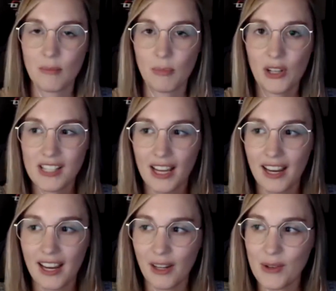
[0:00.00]
because
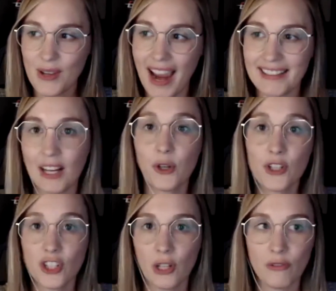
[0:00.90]
I had that
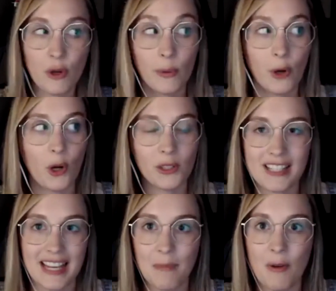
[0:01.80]
cushion of, well, we're all the
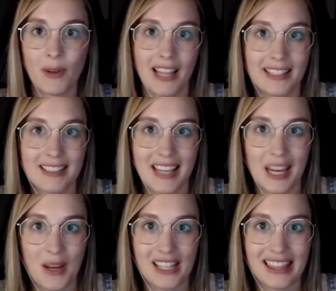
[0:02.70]
same and we like this
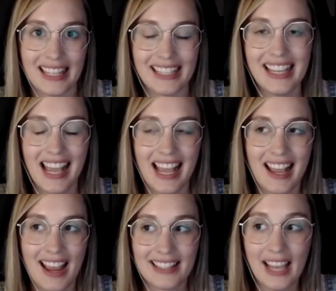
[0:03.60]
gaming thing.
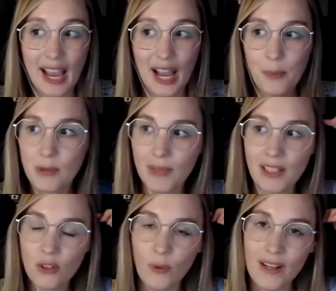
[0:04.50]
And that helped me
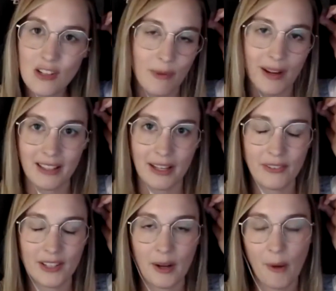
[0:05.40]
in the rest of my
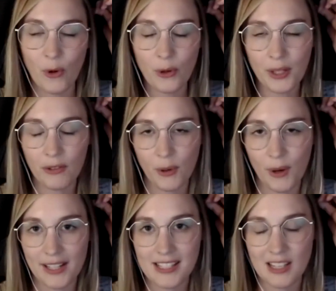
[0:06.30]
life. And I'm wondering if you
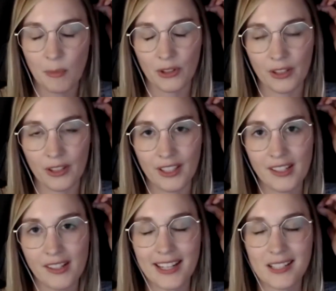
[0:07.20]
had similar
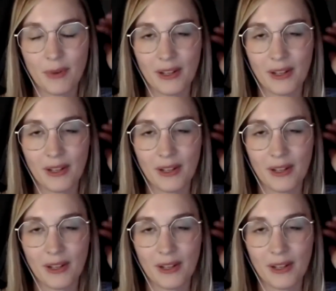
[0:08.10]
experience.